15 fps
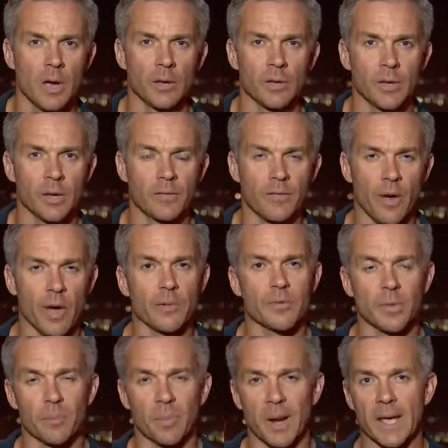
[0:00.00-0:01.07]
The fight for
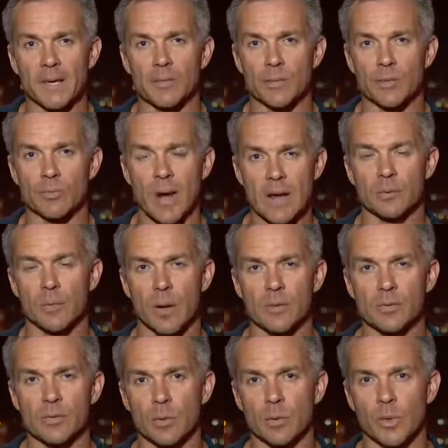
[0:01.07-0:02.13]
the plains around
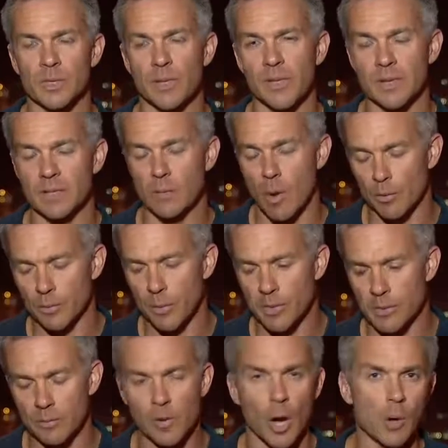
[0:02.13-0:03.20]
Mosul, which I think some optimists
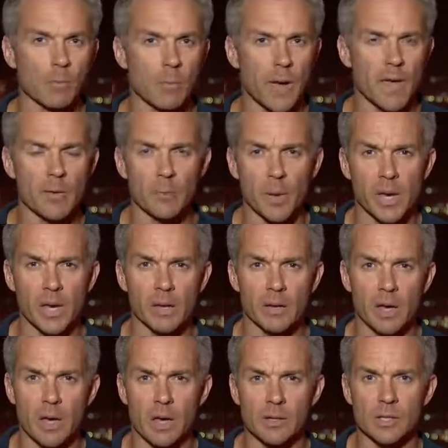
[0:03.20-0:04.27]
had hoped may have been
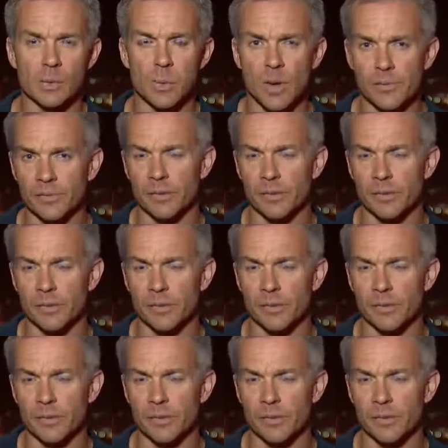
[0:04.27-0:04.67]
a swift